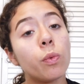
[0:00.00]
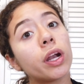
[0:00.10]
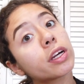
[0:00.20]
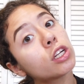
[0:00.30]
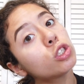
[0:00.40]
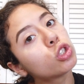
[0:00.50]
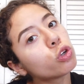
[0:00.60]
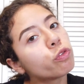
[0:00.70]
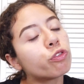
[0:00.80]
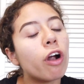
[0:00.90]
What I'm gonna do
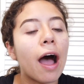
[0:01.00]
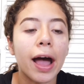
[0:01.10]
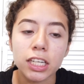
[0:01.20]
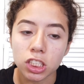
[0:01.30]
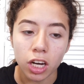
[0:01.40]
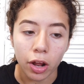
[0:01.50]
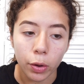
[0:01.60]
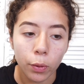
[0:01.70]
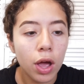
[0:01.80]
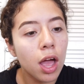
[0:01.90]
for
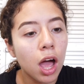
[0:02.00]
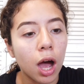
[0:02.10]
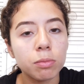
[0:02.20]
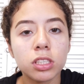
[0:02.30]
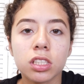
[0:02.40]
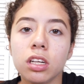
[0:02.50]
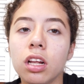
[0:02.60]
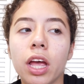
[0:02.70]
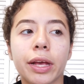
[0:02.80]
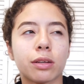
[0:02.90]
eyeshadow, I'm just gonna
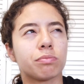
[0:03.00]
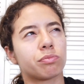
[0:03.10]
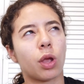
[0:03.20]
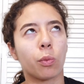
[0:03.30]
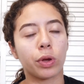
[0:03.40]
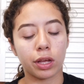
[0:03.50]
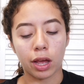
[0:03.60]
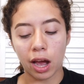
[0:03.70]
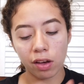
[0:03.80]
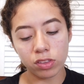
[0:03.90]
like wing
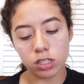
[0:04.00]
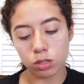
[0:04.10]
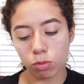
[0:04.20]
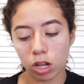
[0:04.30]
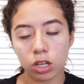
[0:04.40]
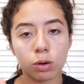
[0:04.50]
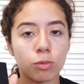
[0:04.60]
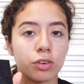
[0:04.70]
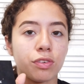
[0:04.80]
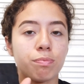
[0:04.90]
it. I have this small little
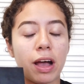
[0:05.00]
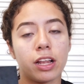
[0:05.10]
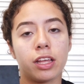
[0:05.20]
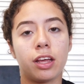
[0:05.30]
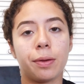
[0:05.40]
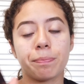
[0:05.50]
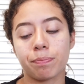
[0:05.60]
Morphe palette